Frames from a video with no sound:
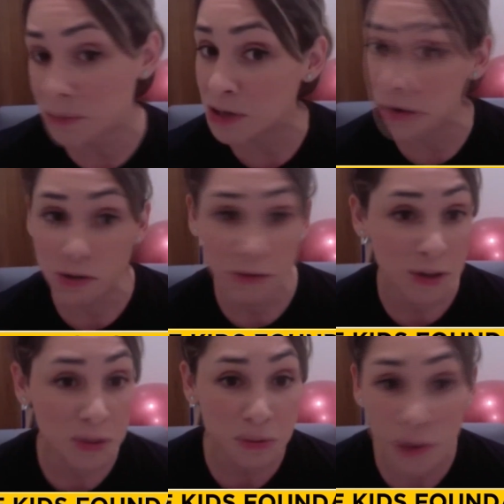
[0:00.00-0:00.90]

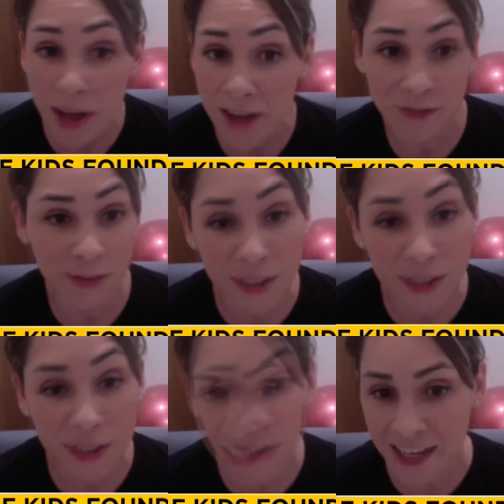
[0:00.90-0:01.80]
maneuver through
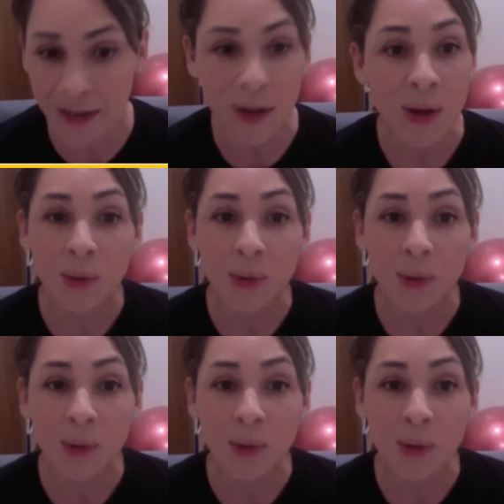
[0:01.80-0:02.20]
effortlessly